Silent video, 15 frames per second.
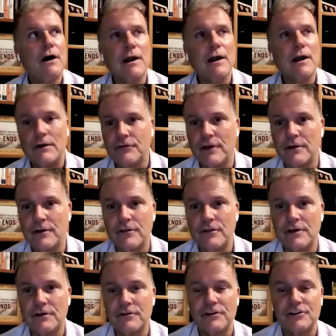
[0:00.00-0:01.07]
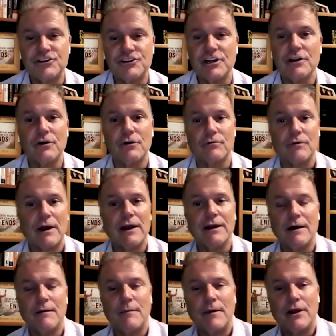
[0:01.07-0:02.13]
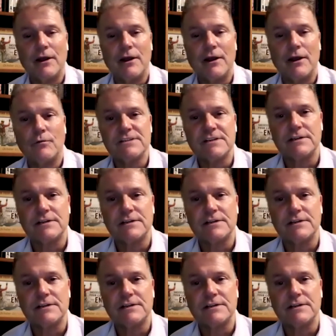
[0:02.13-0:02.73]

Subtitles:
hung out the shingle right on my own